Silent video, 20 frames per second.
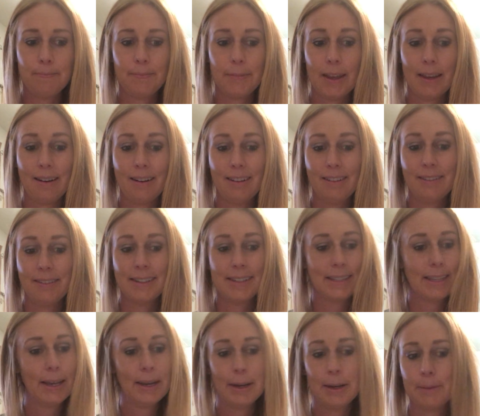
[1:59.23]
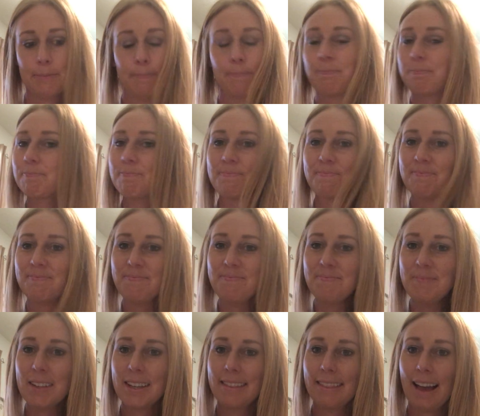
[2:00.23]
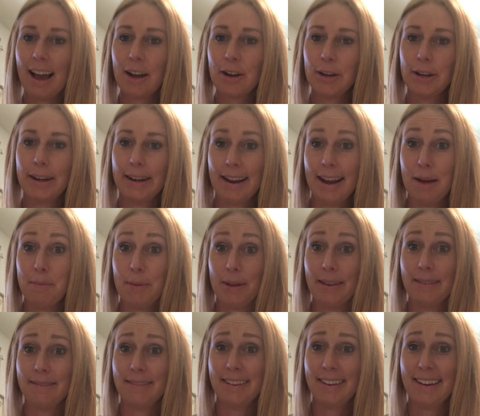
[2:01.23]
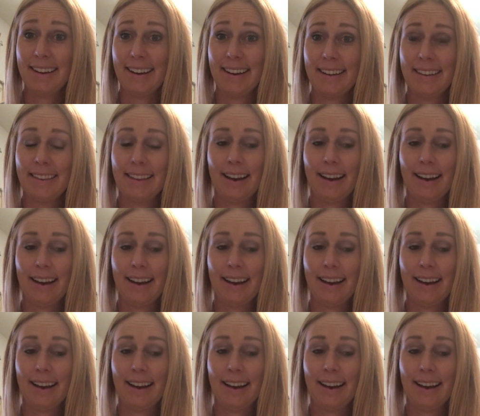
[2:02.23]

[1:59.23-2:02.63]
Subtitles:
And all of a sudden, that couldn't happen. And